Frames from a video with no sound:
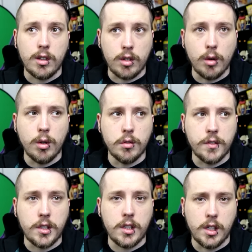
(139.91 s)
go
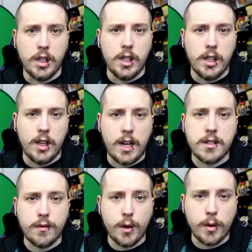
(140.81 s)
over
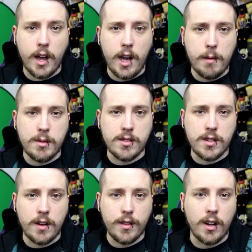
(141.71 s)
lots of vocab and
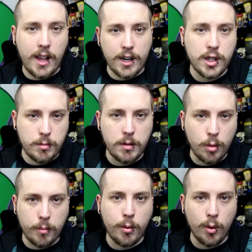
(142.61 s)
stuff that'll actually be
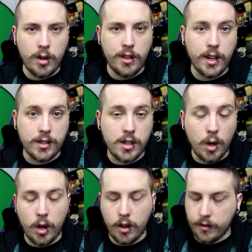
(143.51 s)
more important and things to
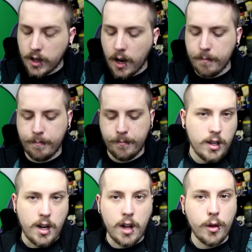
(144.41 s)
know all the time.
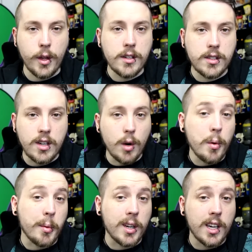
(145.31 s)
Other things to note, we
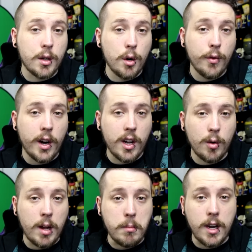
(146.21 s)
were gonna go over how to
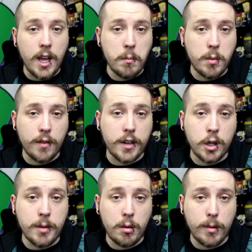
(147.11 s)
write my name, but if I
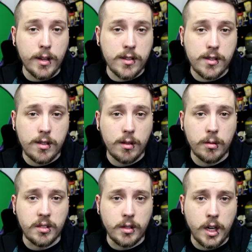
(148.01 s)
go by Ritz,
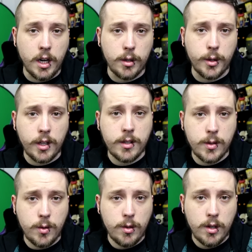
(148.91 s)

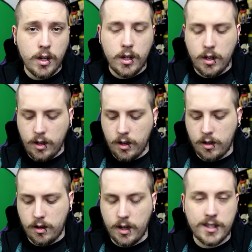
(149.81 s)
Ritsu,
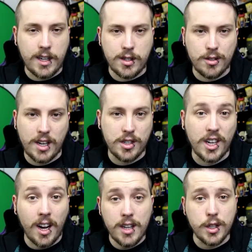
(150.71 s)
there's actually a
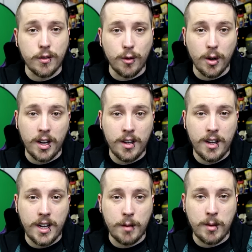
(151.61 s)
kanji for it,
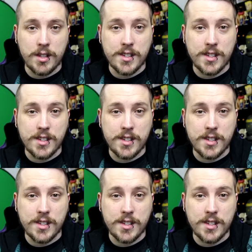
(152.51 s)
and it means